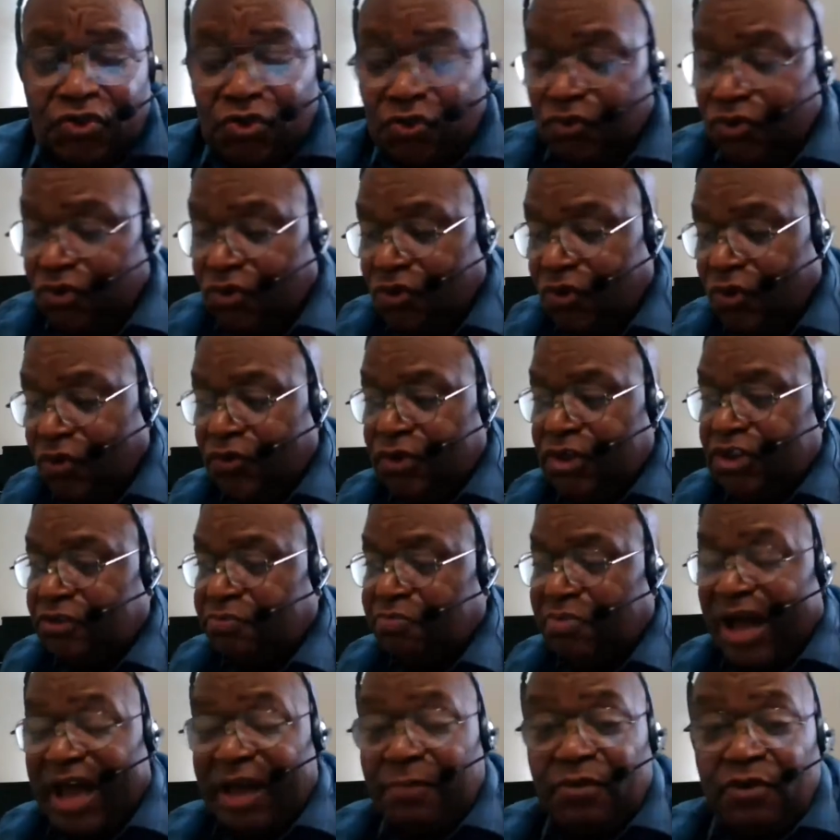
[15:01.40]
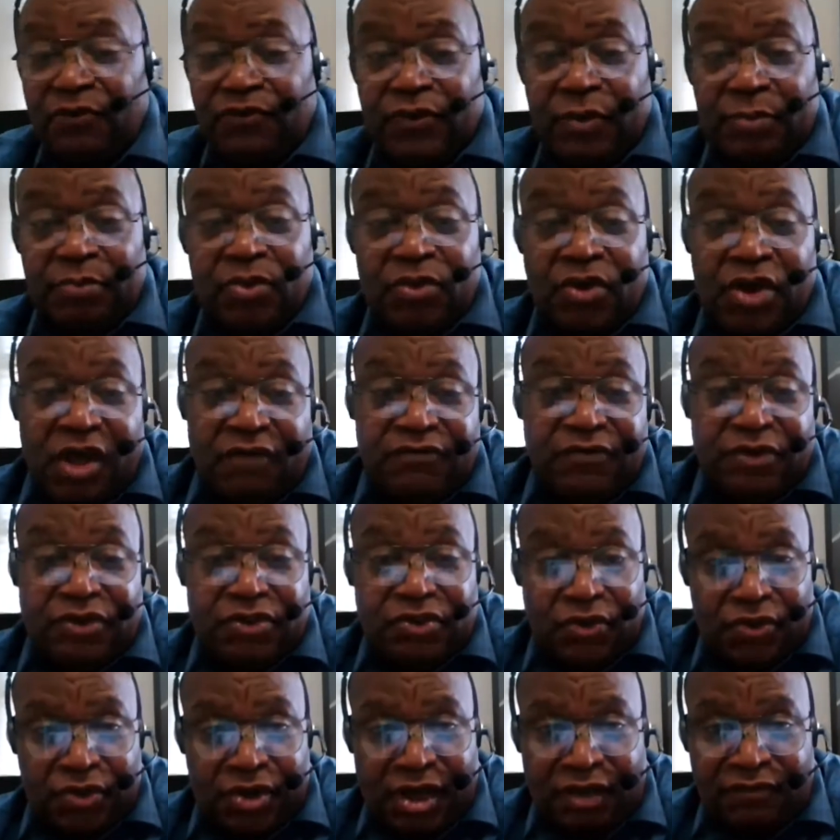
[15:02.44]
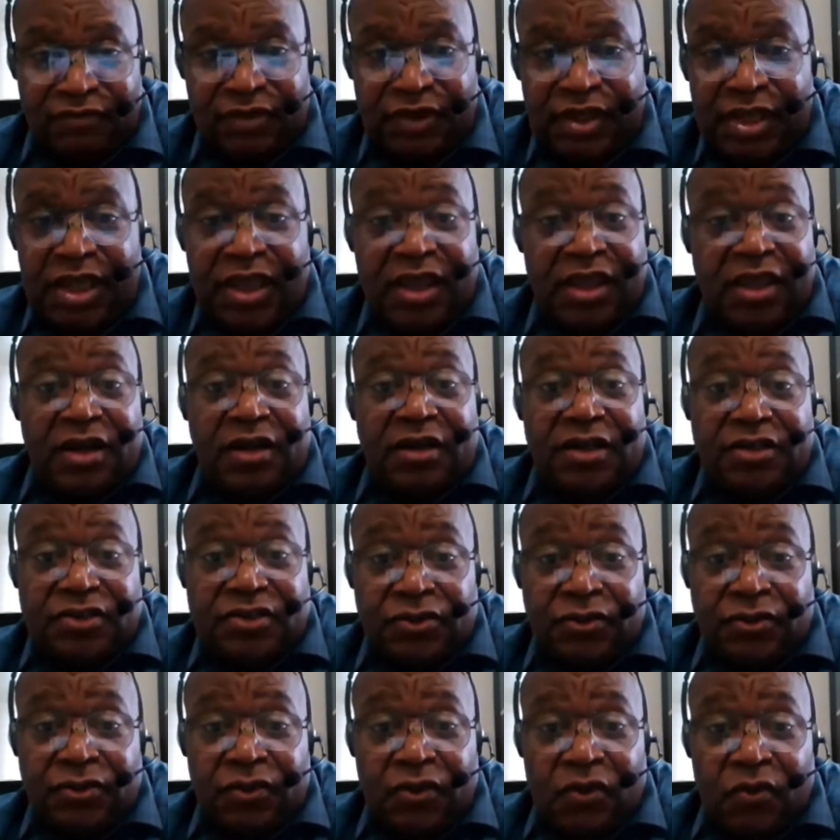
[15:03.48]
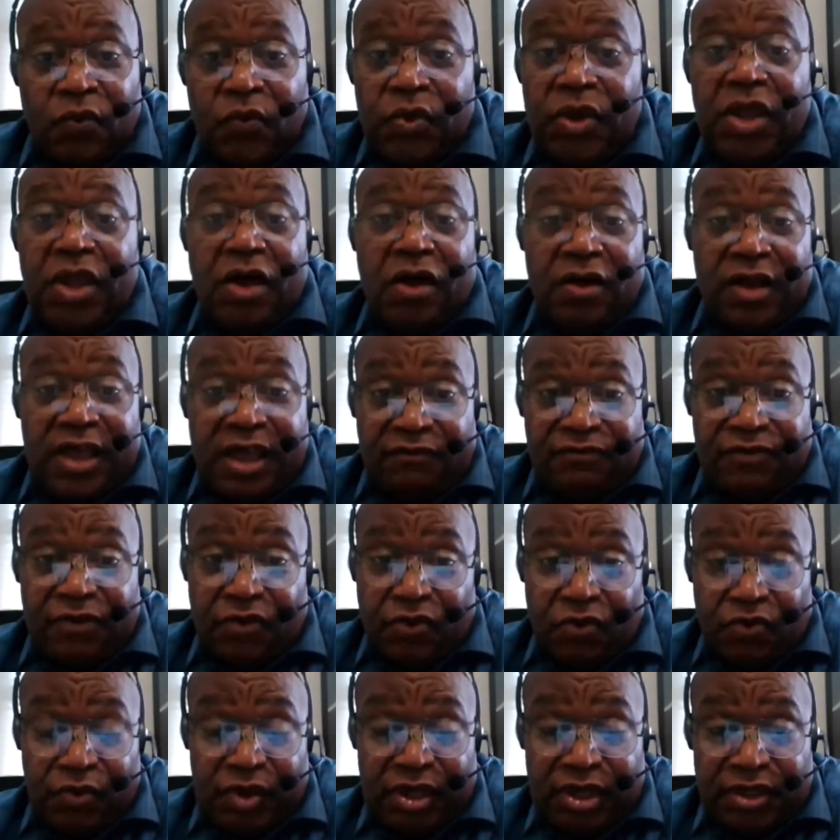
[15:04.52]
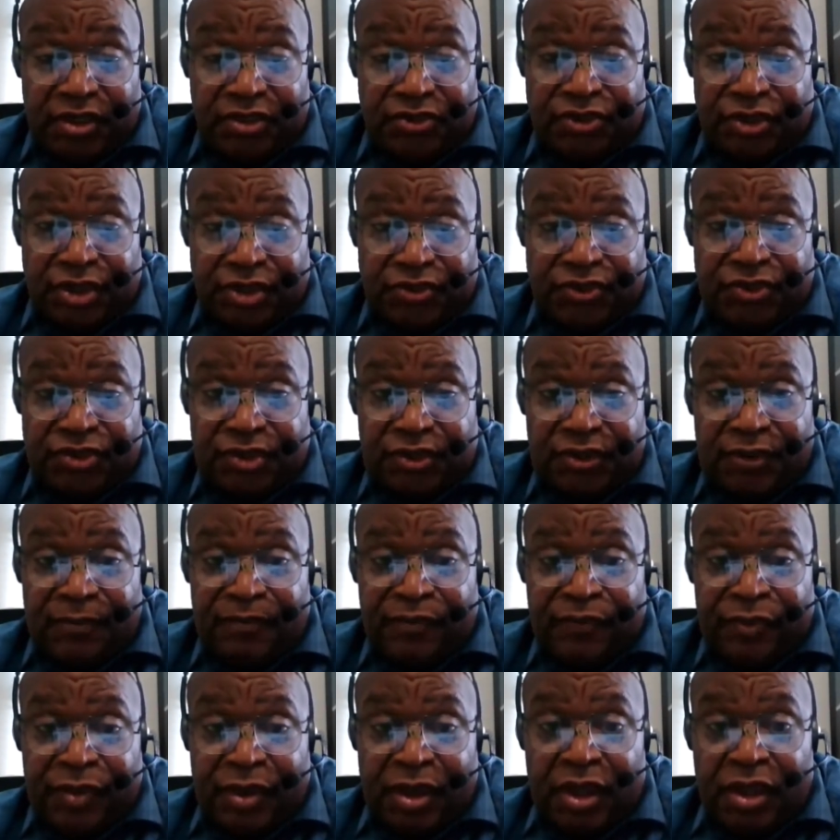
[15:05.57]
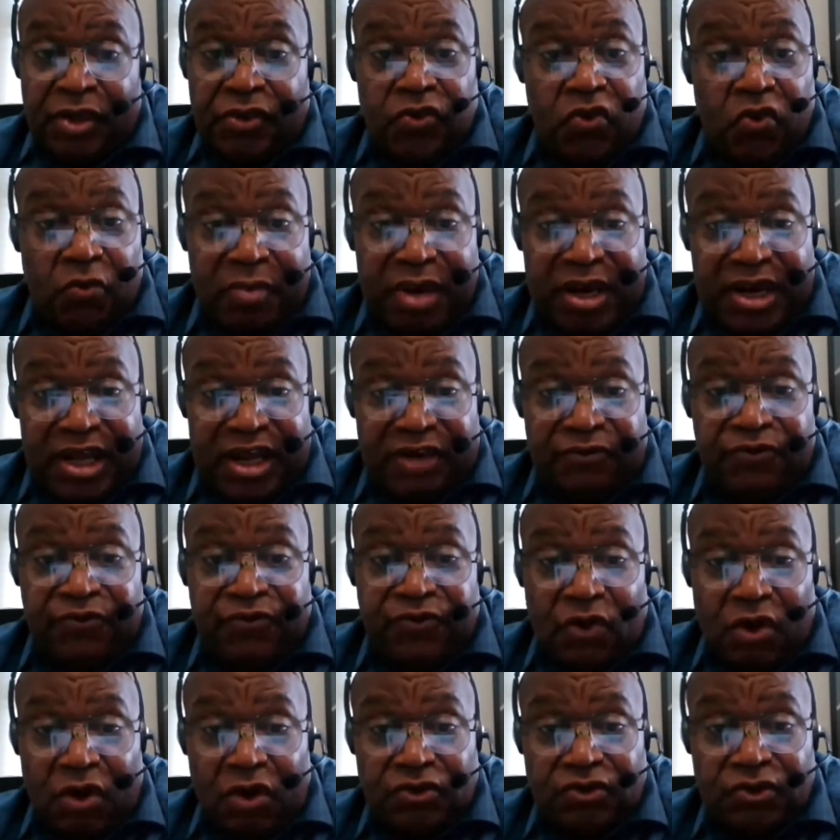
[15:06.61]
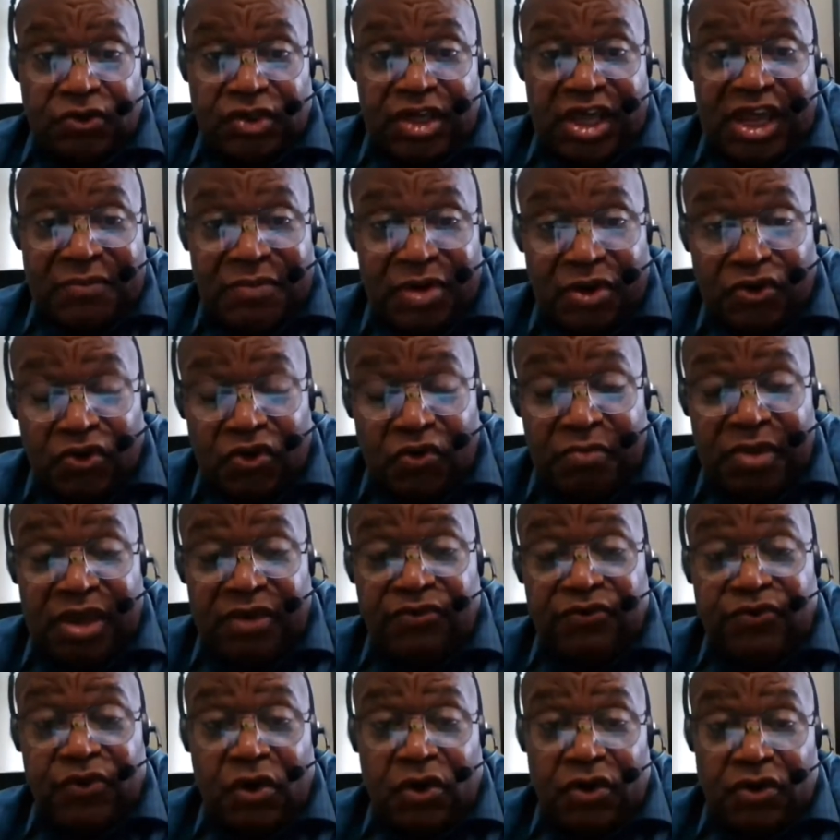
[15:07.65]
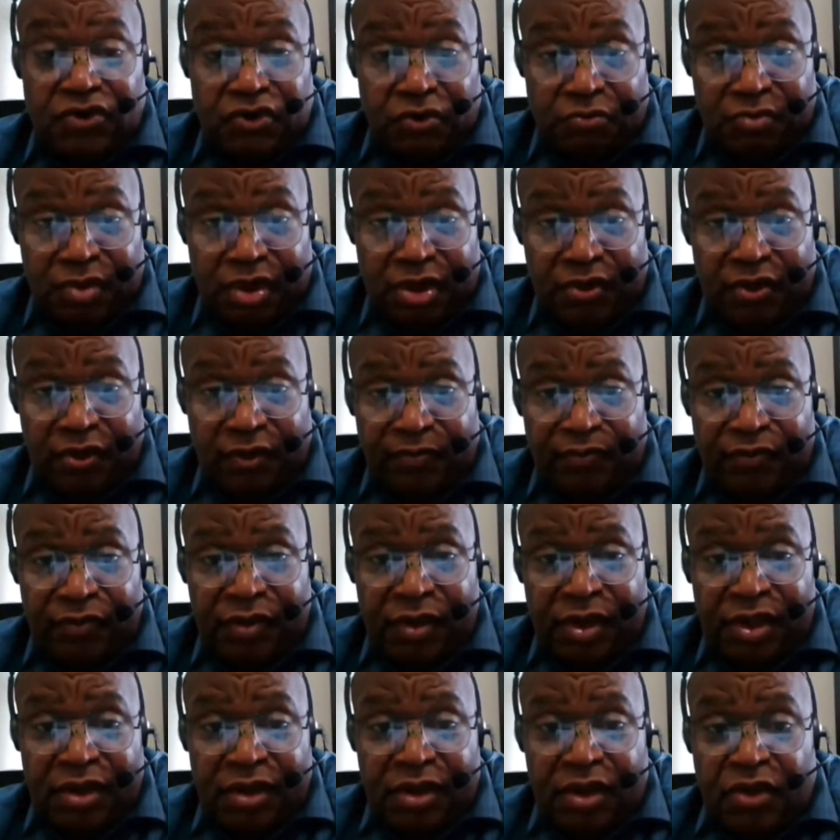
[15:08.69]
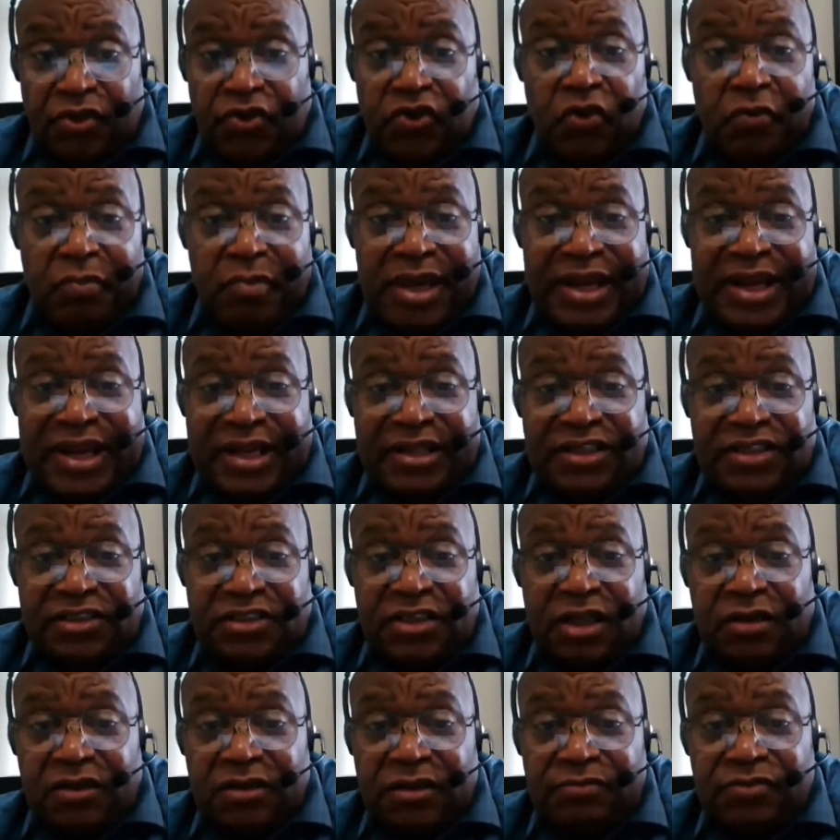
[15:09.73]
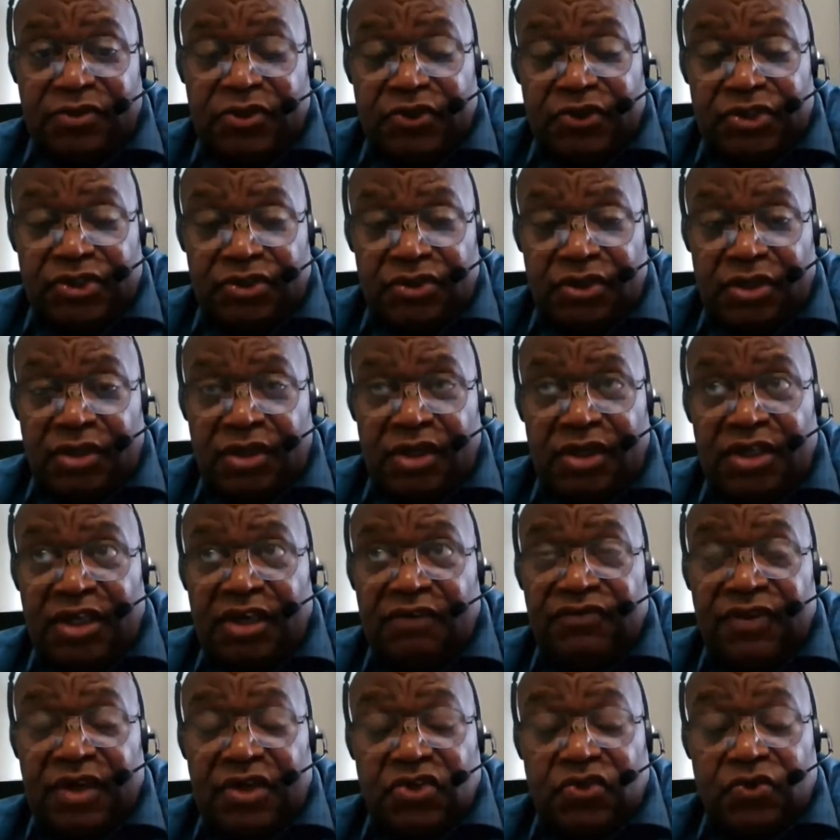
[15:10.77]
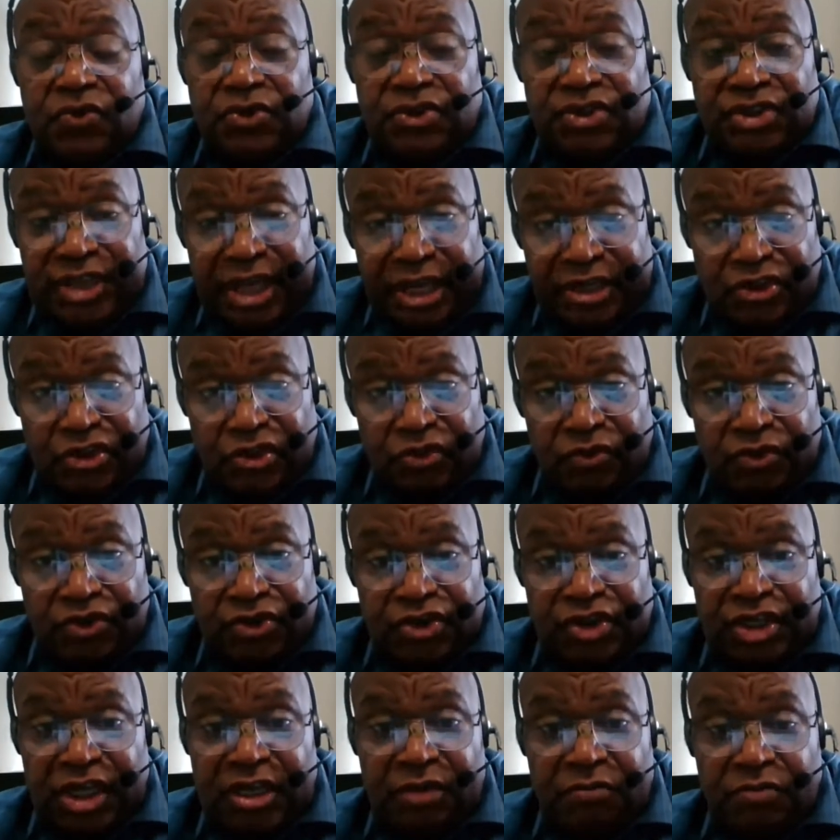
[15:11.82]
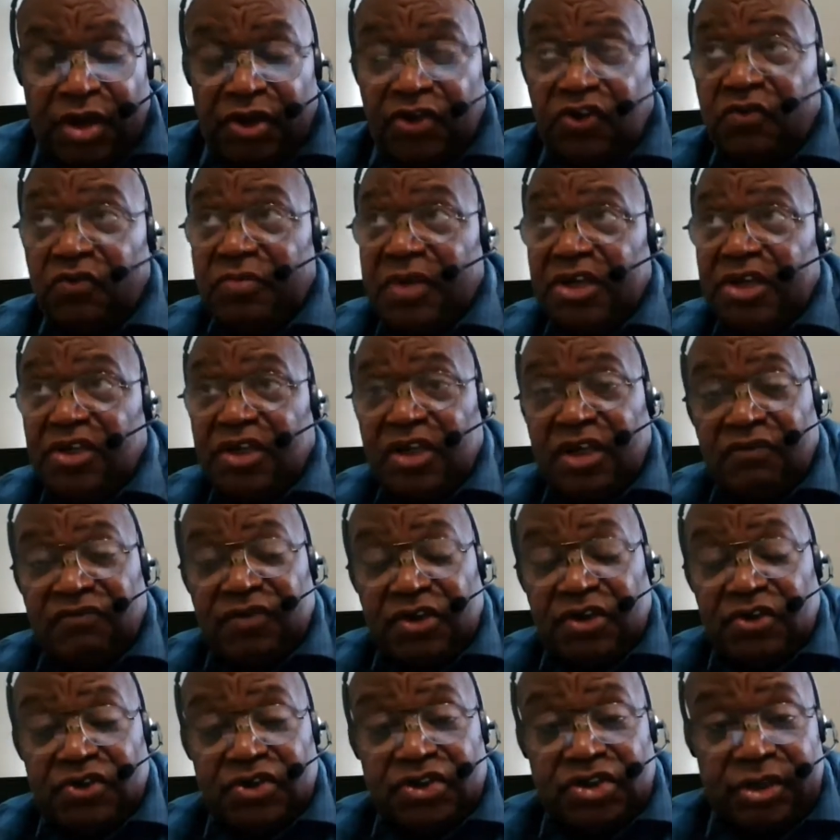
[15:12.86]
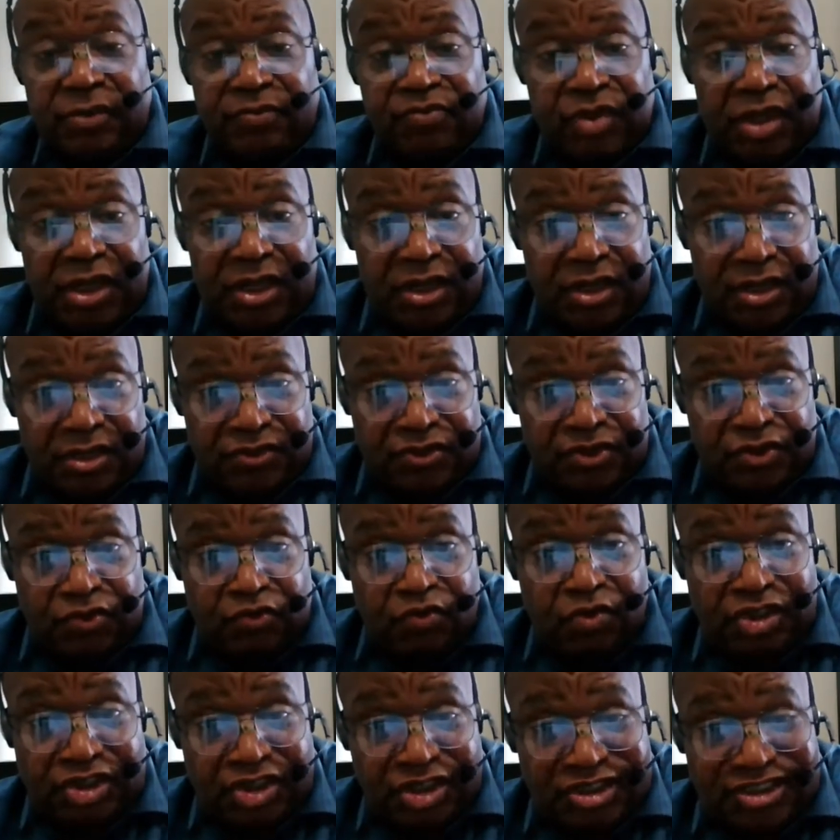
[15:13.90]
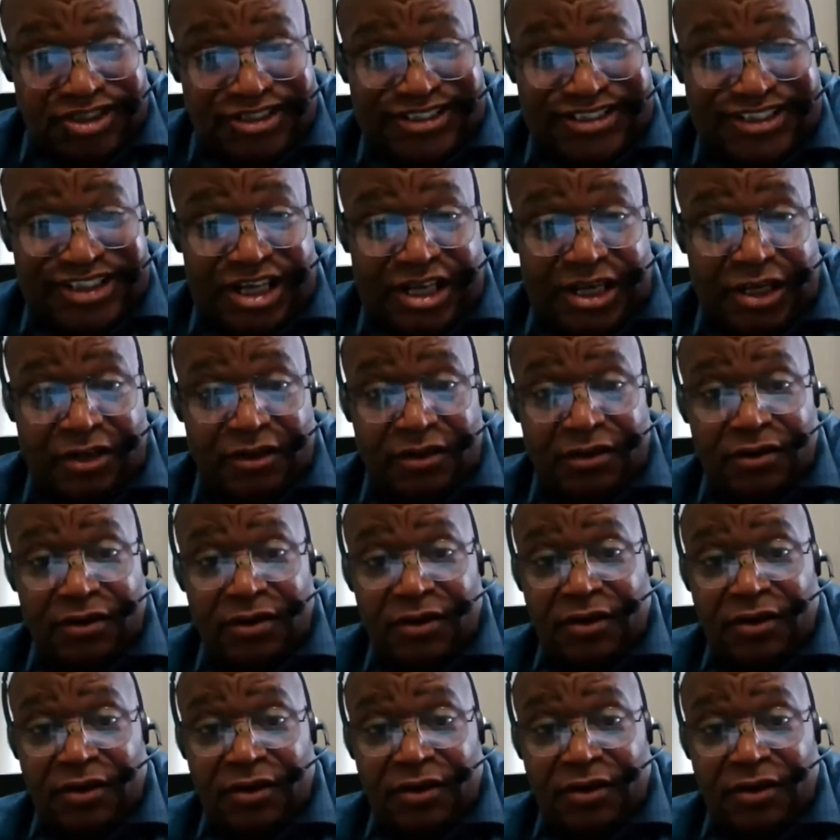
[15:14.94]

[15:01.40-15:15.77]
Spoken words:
You could know this Bible from cover to cover. Listen, we all have our weaknesses. You may not fall today, but you may fall tomorrow. You may not succumb to give into sexual sin, but you may give into something else, which is a sin.